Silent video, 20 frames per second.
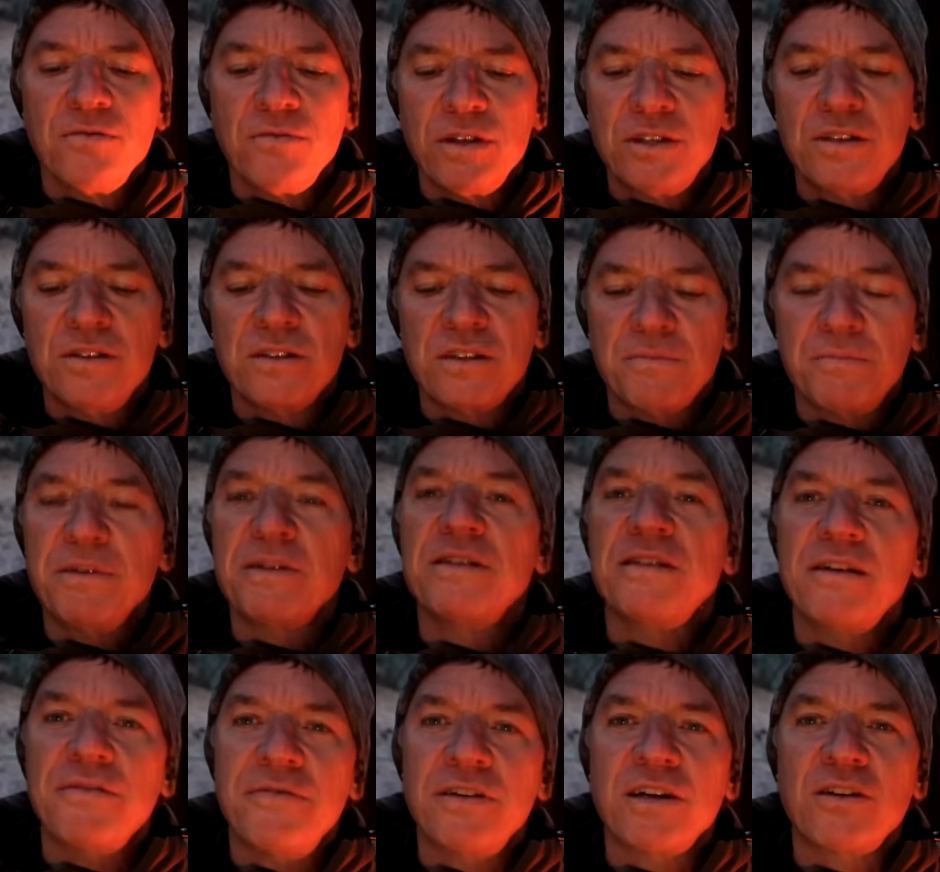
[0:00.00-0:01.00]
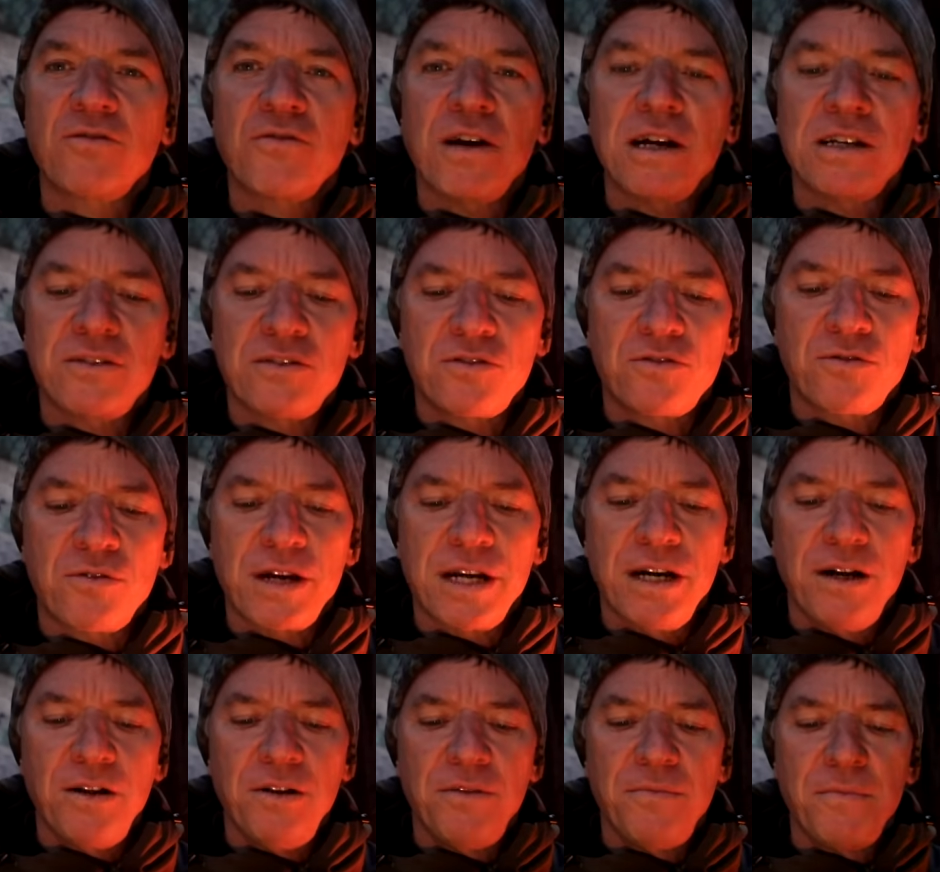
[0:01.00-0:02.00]
which is the Pacific Crest
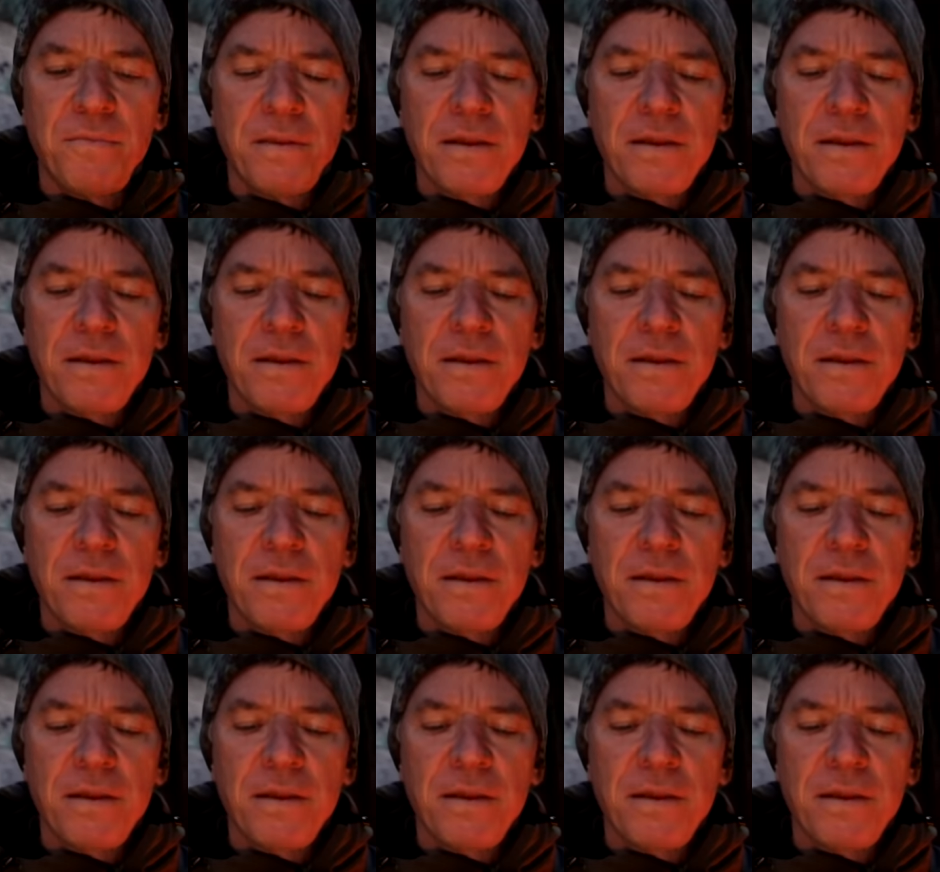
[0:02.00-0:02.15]
Trail.